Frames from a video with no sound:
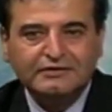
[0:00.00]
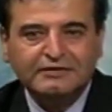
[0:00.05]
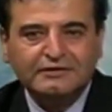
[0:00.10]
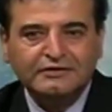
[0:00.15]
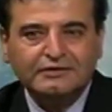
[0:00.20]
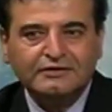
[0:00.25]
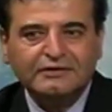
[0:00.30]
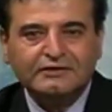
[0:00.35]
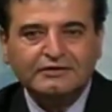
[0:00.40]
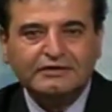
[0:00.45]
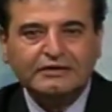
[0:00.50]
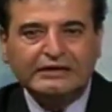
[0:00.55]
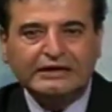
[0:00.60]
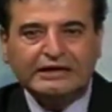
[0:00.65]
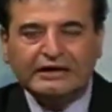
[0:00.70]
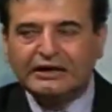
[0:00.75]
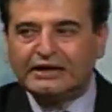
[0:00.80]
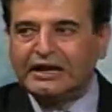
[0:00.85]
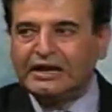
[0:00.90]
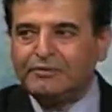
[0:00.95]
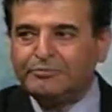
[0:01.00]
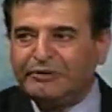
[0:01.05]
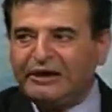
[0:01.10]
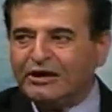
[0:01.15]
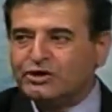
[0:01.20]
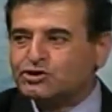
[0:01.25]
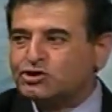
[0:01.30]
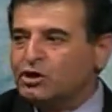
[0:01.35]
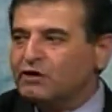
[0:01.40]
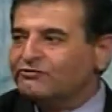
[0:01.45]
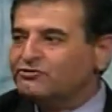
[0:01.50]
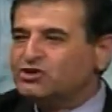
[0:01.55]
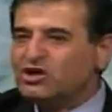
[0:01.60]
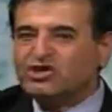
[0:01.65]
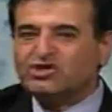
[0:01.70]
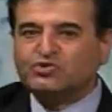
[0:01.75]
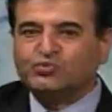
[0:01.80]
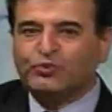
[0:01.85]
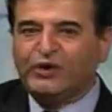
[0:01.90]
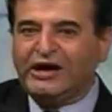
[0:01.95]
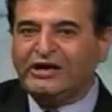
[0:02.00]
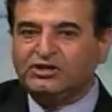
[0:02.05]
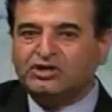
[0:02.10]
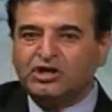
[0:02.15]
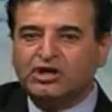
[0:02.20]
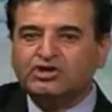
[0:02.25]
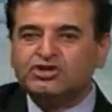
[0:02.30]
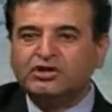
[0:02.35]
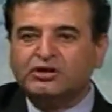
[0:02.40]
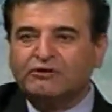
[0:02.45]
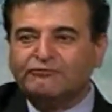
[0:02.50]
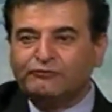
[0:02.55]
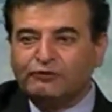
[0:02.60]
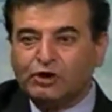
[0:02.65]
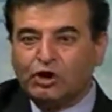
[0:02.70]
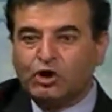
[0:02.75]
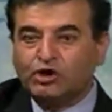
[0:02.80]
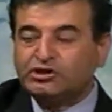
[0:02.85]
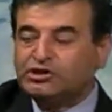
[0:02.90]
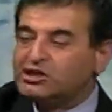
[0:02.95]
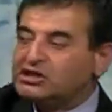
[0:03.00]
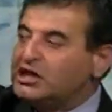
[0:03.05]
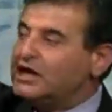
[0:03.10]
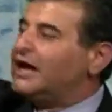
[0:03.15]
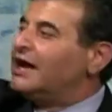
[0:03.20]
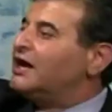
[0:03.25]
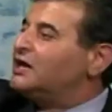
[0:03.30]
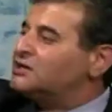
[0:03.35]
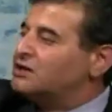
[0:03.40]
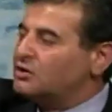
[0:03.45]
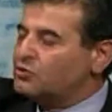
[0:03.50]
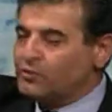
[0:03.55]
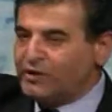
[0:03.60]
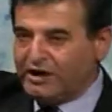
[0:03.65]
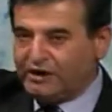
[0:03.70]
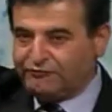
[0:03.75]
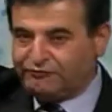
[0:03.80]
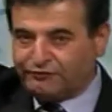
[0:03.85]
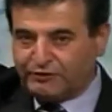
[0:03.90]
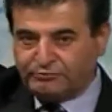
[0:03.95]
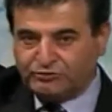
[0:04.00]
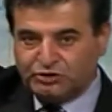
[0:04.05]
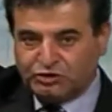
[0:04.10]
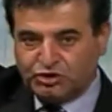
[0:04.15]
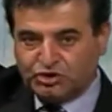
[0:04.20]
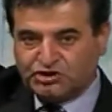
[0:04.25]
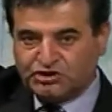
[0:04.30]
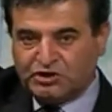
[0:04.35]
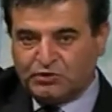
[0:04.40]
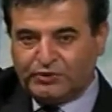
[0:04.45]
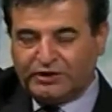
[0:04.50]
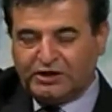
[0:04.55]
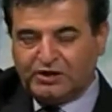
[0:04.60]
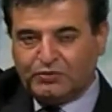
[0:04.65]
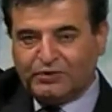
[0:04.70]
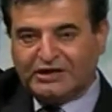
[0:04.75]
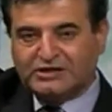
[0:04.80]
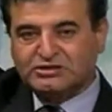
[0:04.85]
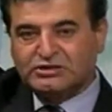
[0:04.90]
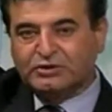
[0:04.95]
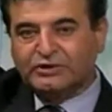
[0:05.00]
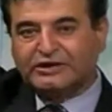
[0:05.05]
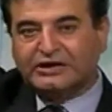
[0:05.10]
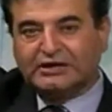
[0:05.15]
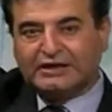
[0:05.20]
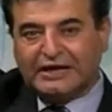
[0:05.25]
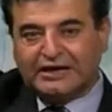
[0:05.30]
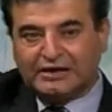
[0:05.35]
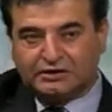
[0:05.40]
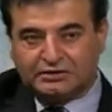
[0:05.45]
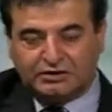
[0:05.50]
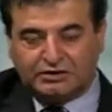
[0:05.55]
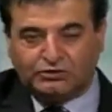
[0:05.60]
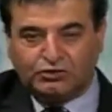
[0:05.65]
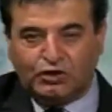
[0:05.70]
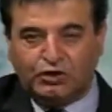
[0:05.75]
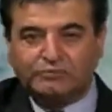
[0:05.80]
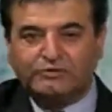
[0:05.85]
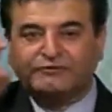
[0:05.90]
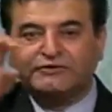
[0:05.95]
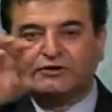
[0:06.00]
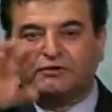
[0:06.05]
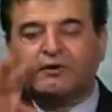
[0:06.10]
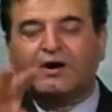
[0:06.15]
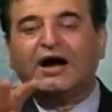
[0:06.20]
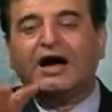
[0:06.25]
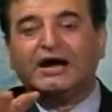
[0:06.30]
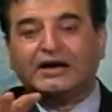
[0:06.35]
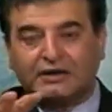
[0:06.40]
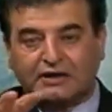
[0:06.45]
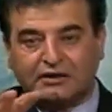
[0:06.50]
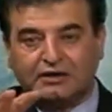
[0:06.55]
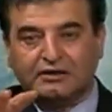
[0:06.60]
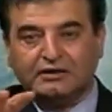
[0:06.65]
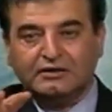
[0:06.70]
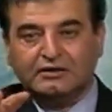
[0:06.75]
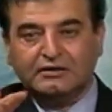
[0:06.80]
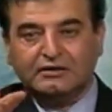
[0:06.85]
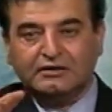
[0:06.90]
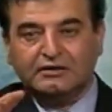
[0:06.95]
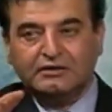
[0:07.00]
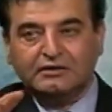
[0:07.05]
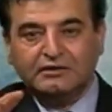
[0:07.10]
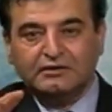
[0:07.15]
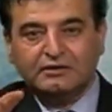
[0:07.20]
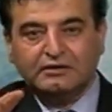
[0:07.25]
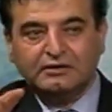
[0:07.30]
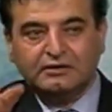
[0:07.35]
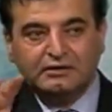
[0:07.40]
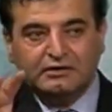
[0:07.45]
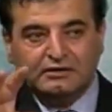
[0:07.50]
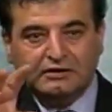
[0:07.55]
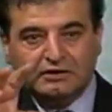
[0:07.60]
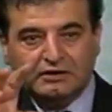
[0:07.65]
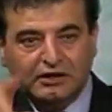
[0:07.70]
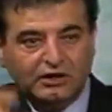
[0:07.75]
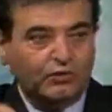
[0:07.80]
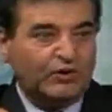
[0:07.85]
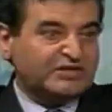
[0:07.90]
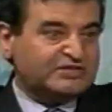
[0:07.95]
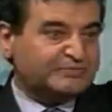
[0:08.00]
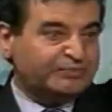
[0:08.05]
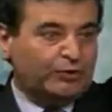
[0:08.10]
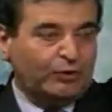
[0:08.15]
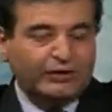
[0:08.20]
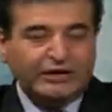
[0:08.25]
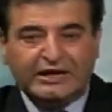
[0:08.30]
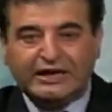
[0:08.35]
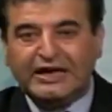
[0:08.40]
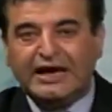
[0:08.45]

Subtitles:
Glenn Beck should have just went, he should have looked the other way from, did you see where he was looking, like the Dome of the Rock? He was pointing at it.